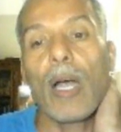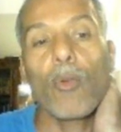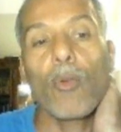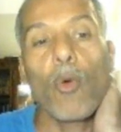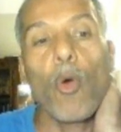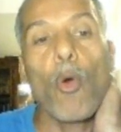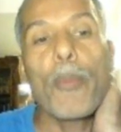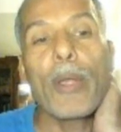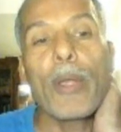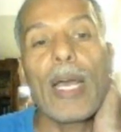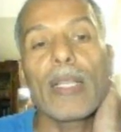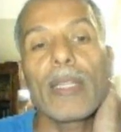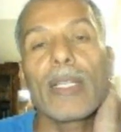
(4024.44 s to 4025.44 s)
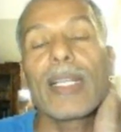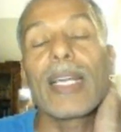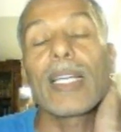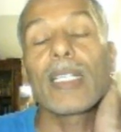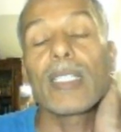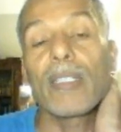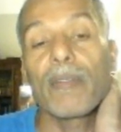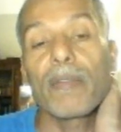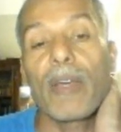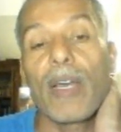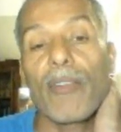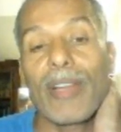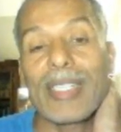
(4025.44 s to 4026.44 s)
are open at the negative
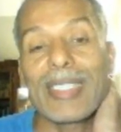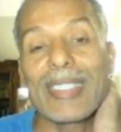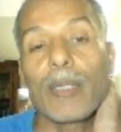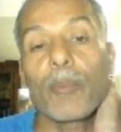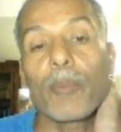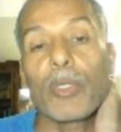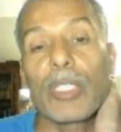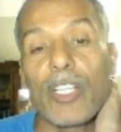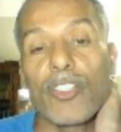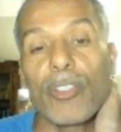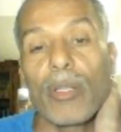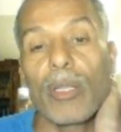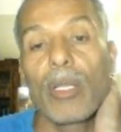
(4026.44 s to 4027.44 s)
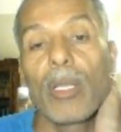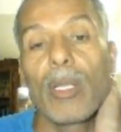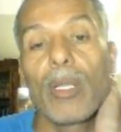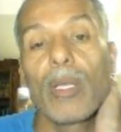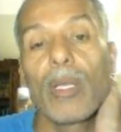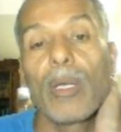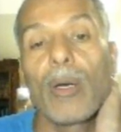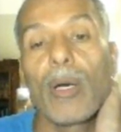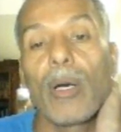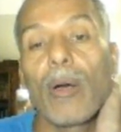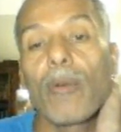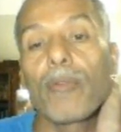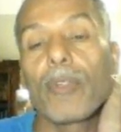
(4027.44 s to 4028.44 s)
resting potential
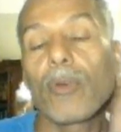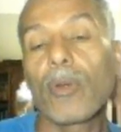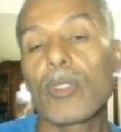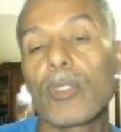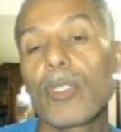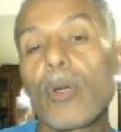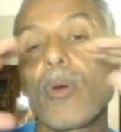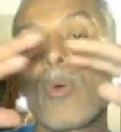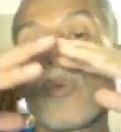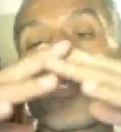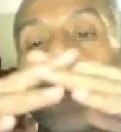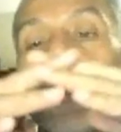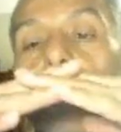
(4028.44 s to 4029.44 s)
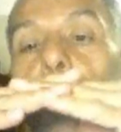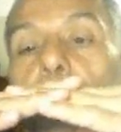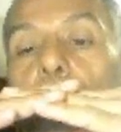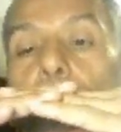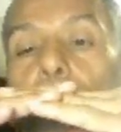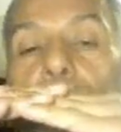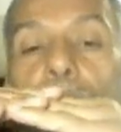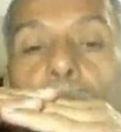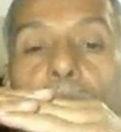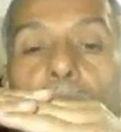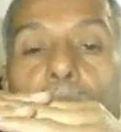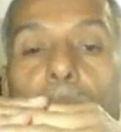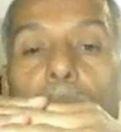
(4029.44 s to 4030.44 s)
of the nerve. So
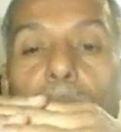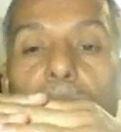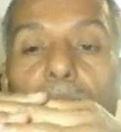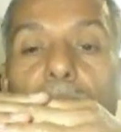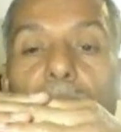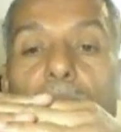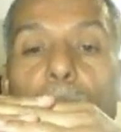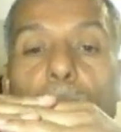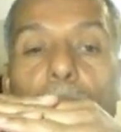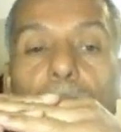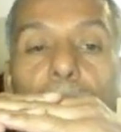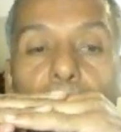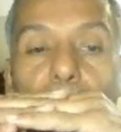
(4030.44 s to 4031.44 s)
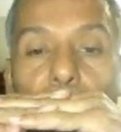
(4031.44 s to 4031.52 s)
for example,